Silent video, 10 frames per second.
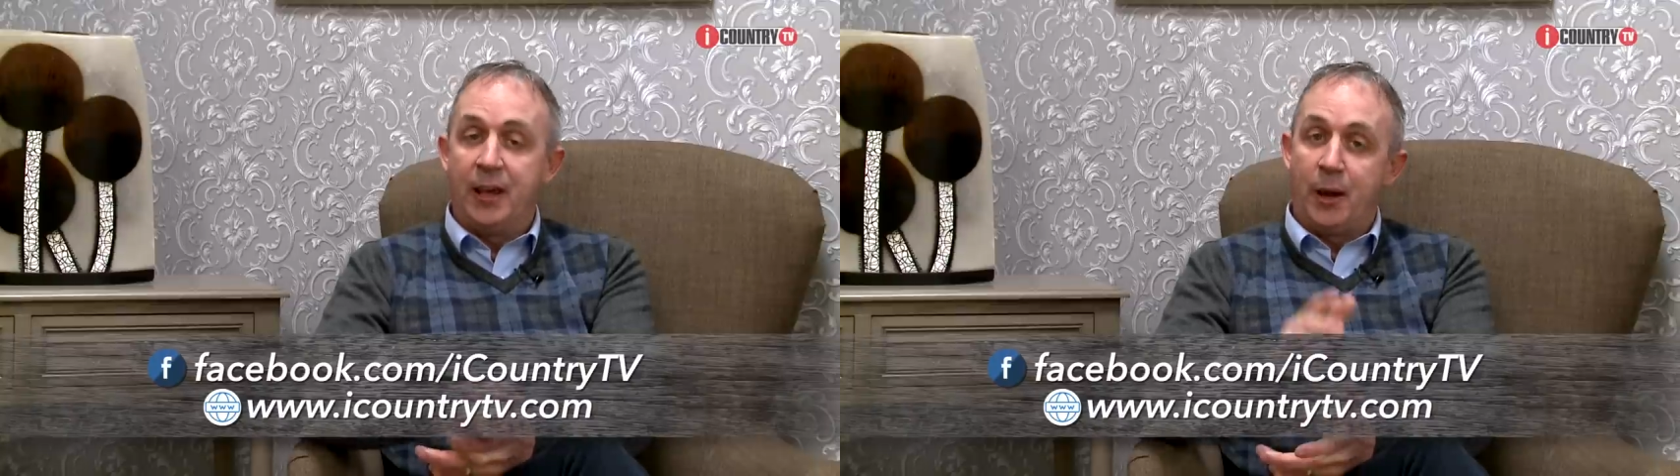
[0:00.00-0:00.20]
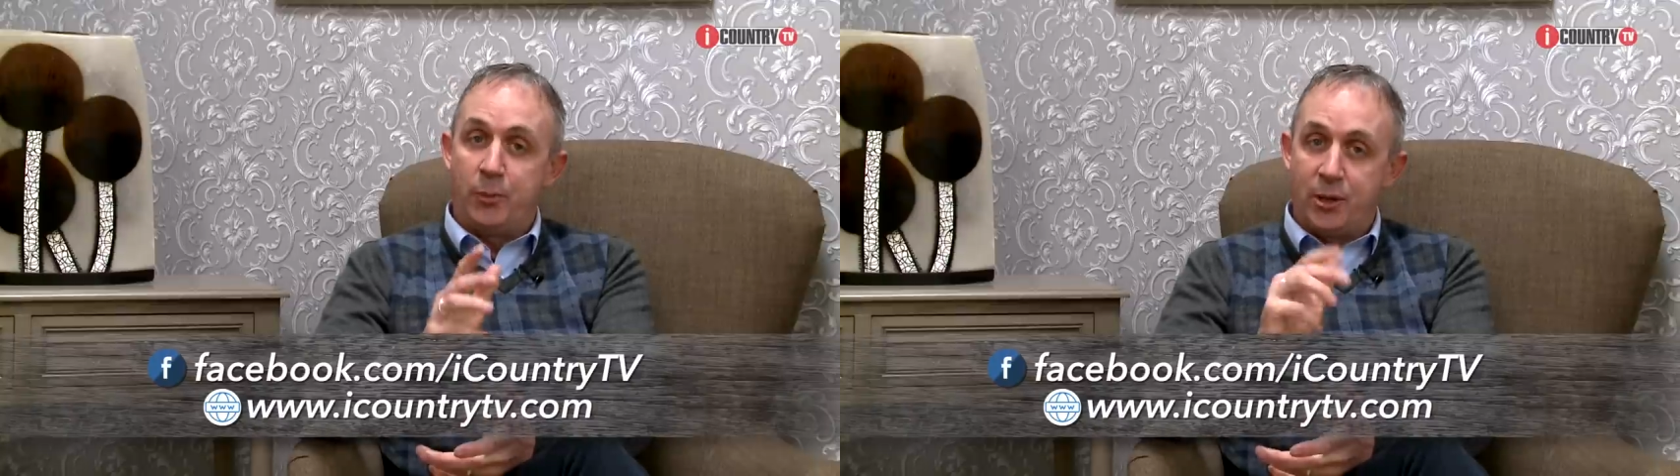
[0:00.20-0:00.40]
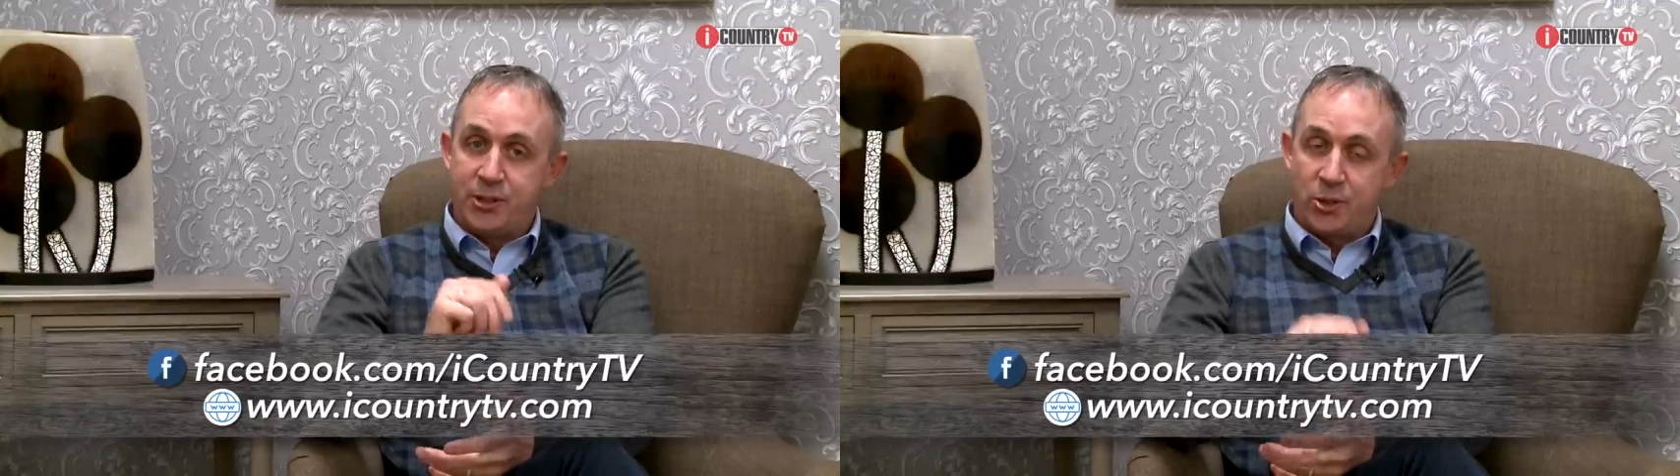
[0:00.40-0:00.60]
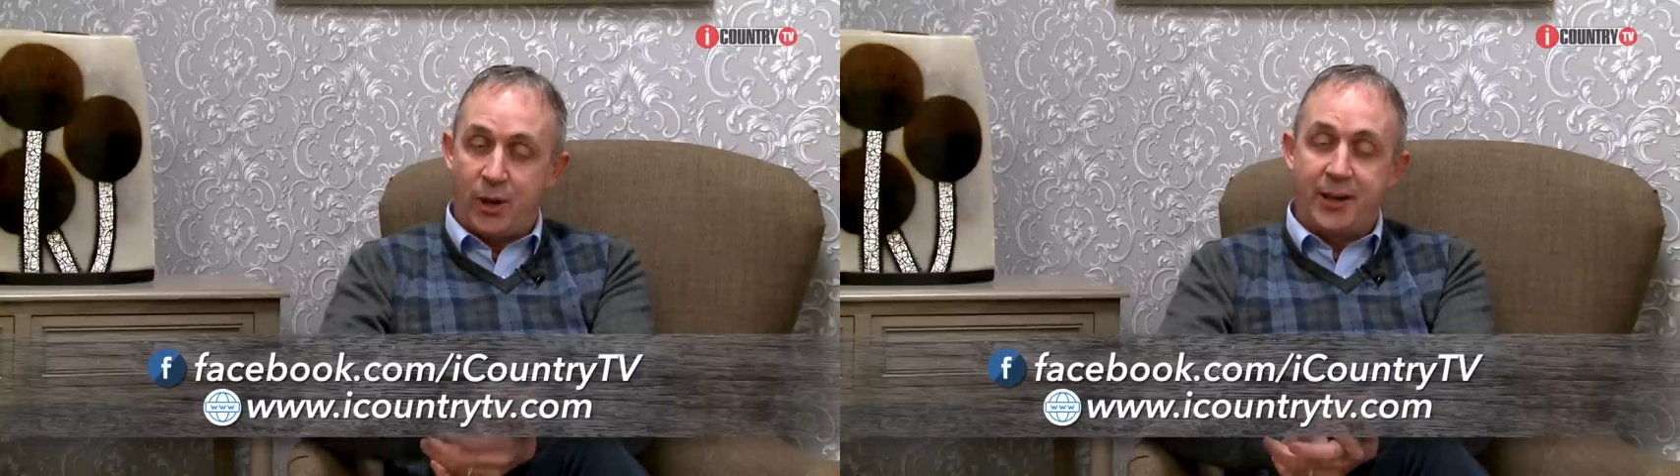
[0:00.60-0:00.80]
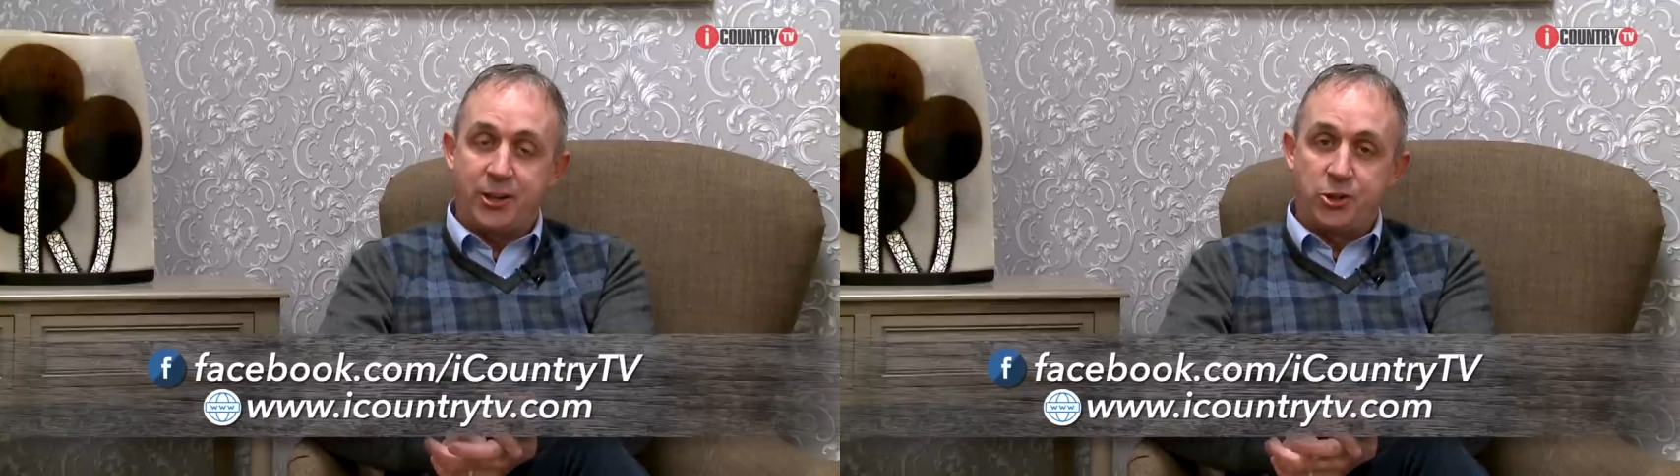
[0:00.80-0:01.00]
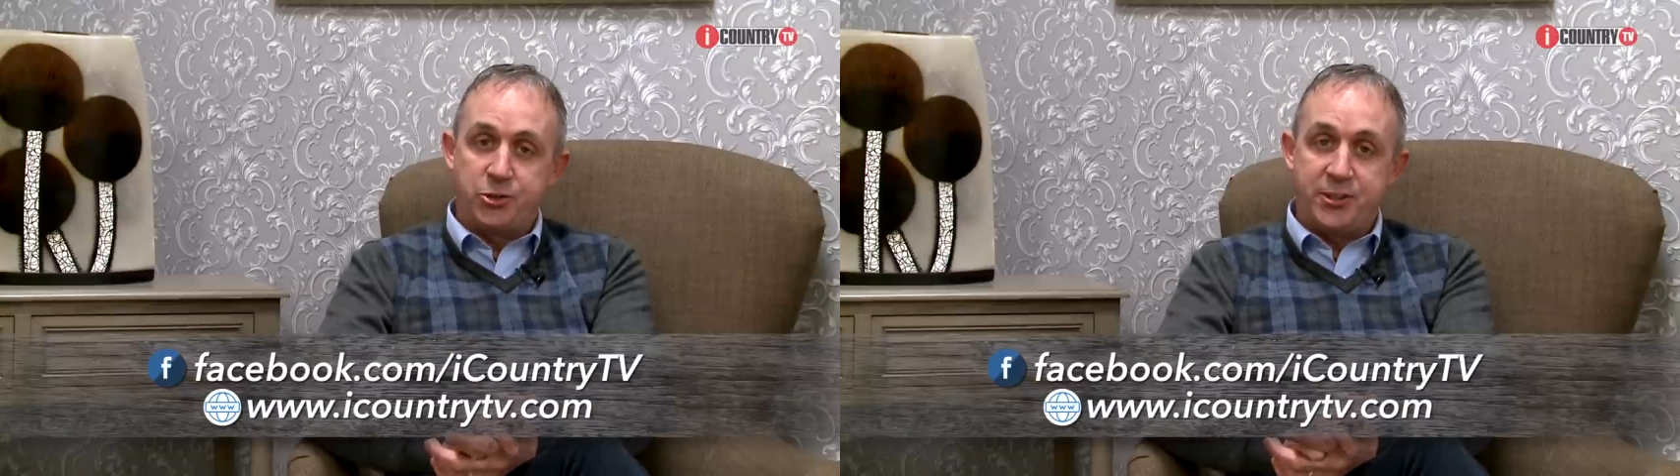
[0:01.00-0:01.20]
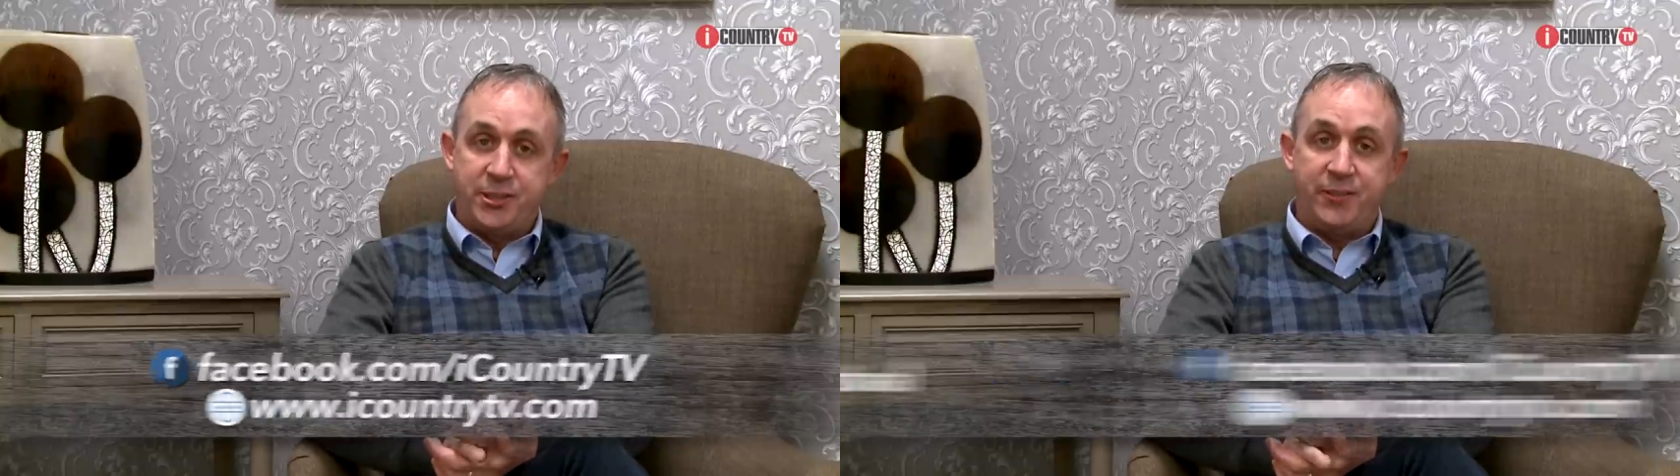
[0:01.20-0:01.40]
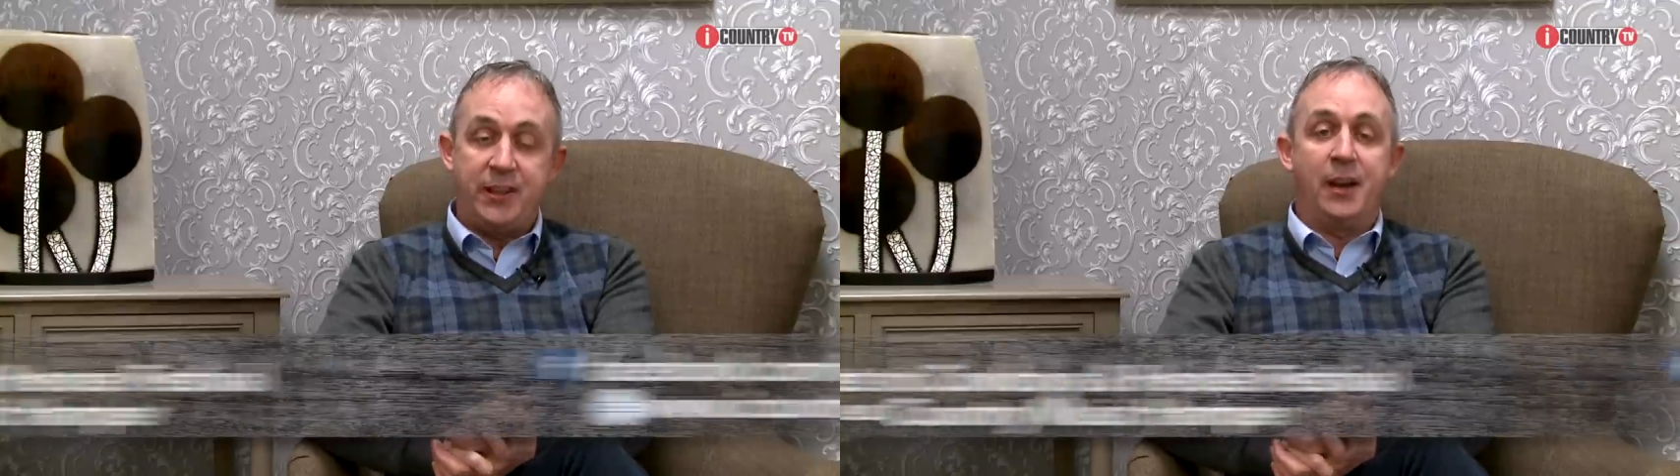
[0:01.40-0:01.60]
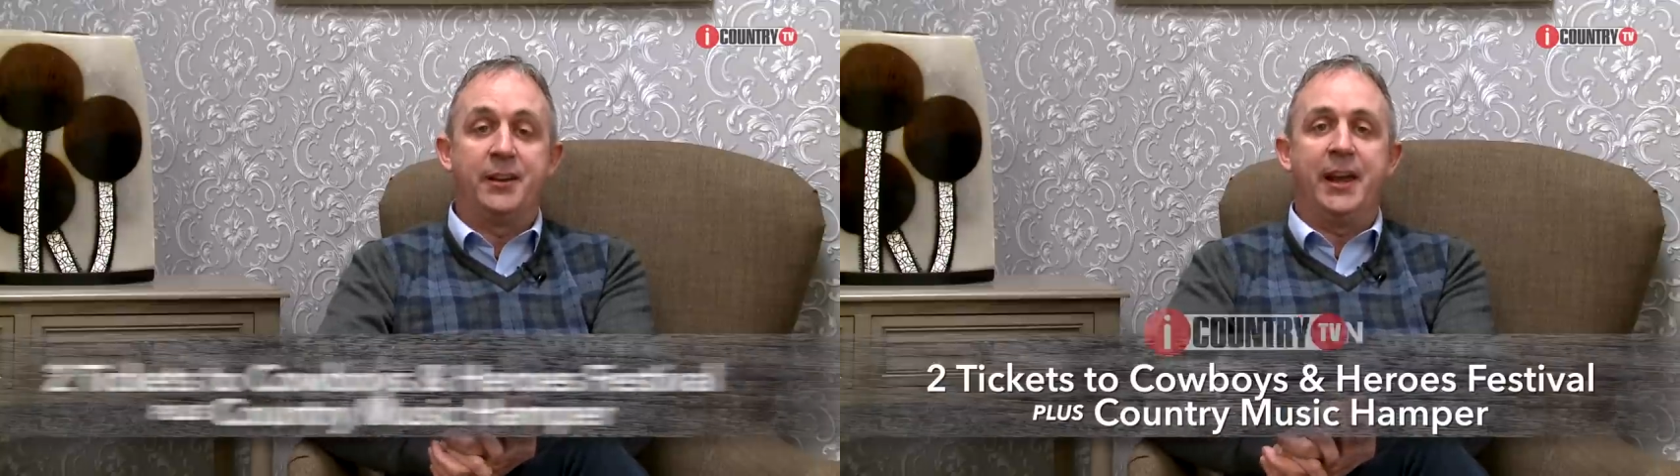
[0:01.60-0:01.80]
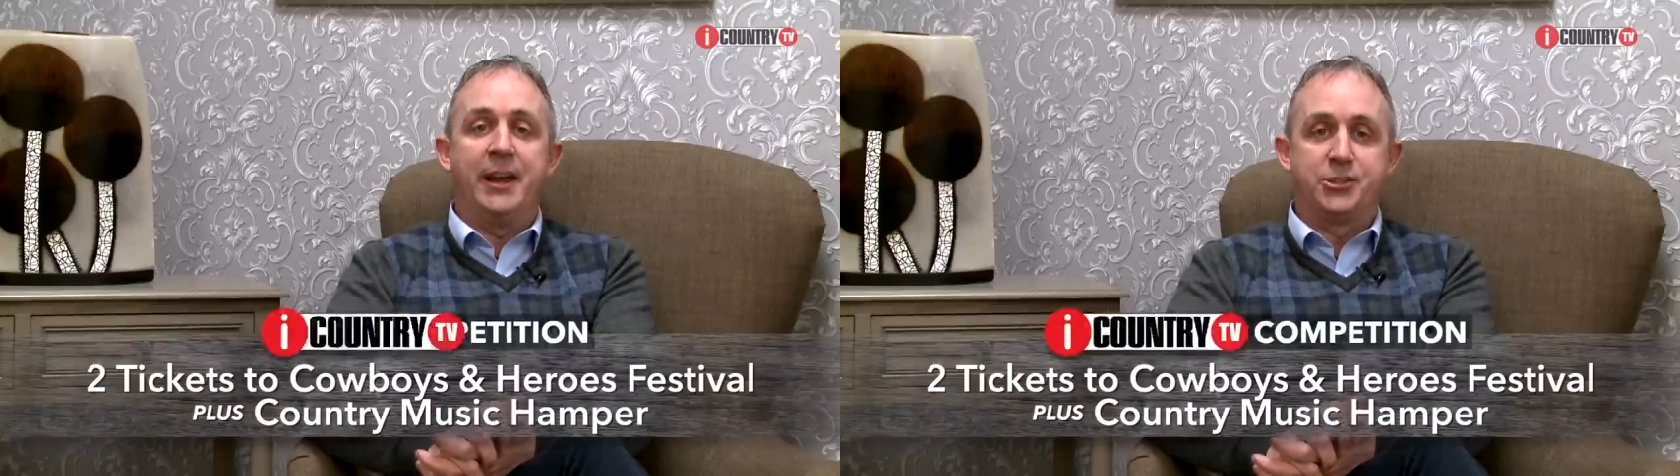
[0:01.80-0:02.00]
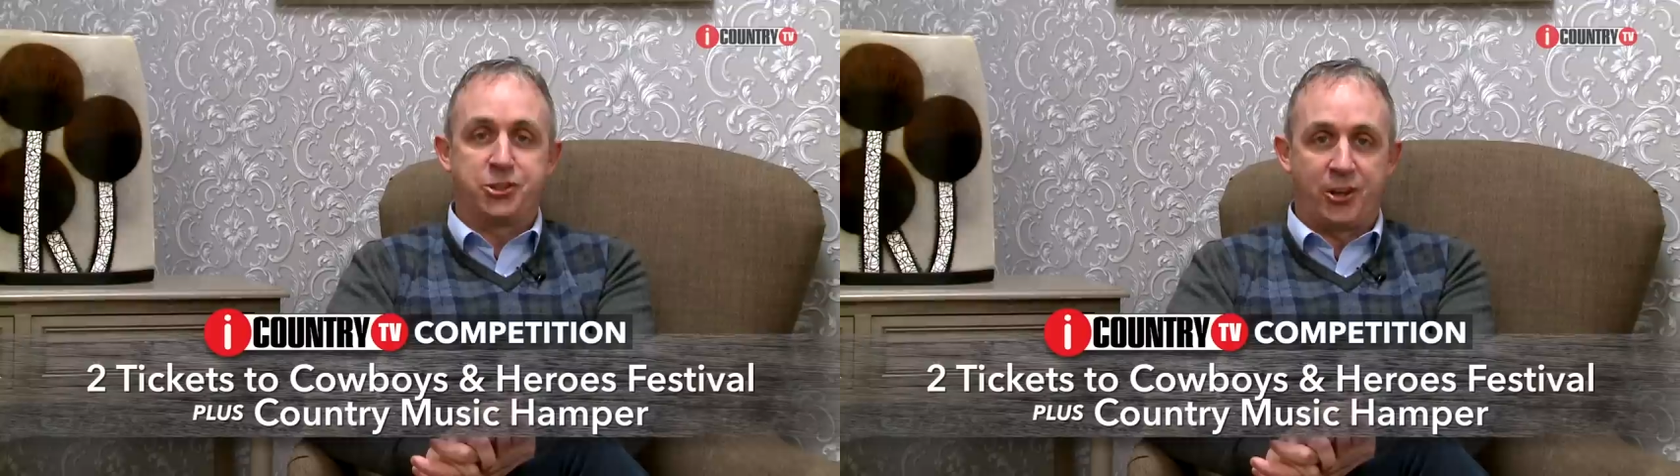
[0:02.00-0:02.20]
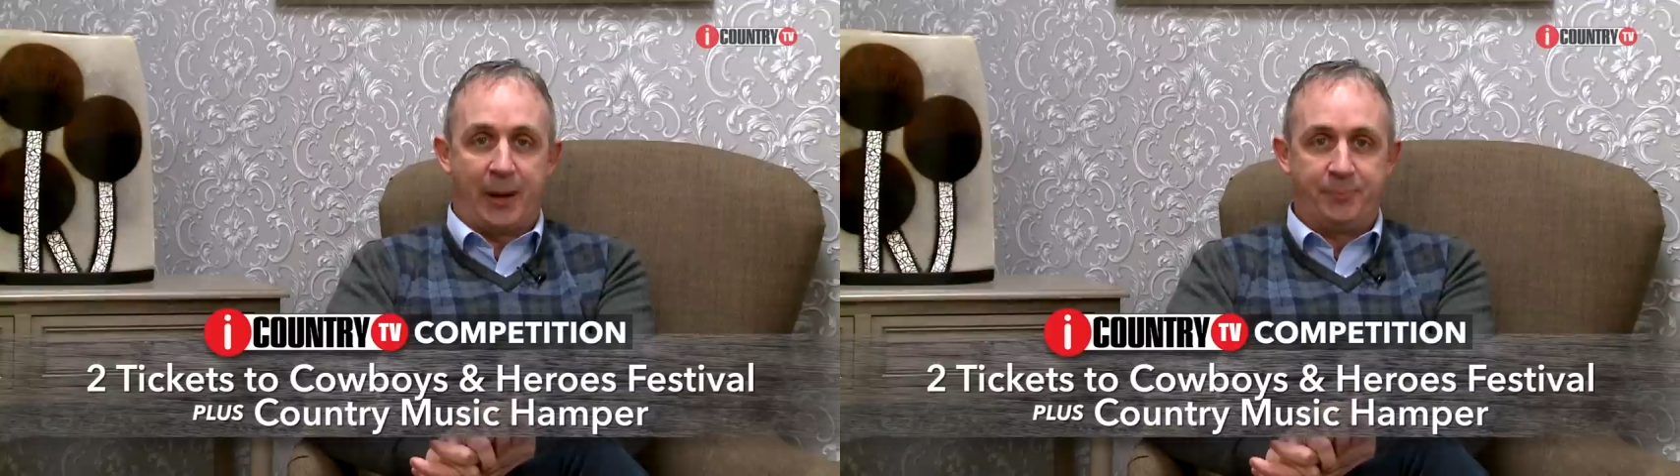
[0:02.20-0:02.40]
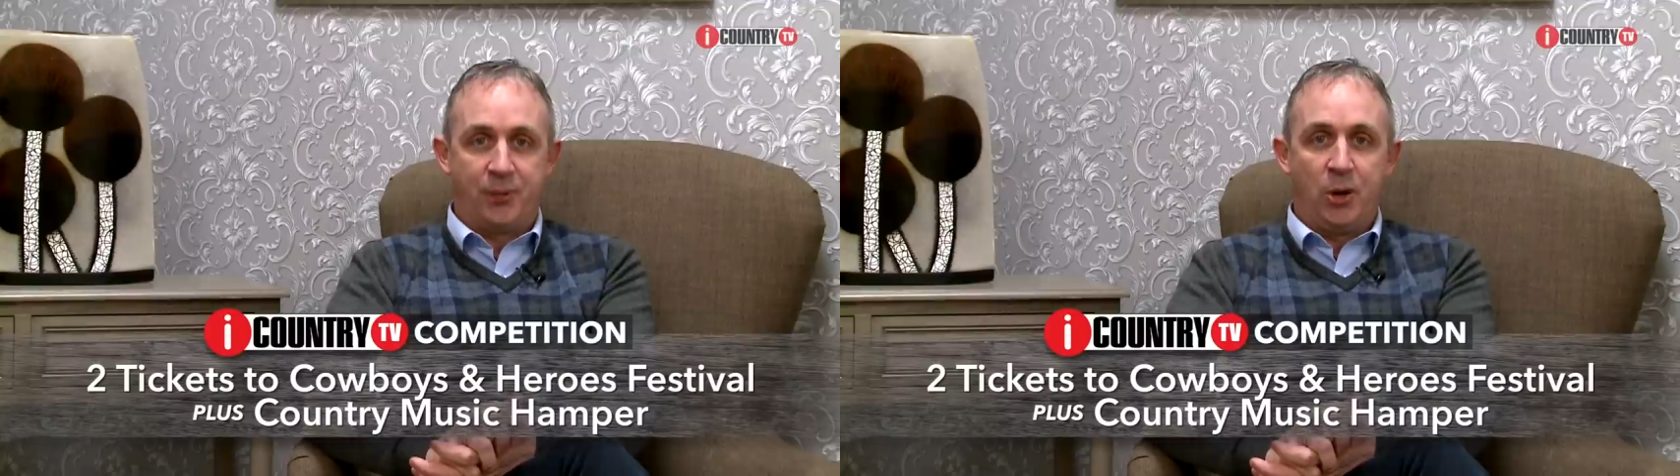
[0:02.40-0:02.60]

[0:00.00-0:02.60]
and we're also iCountry TV on Instagram.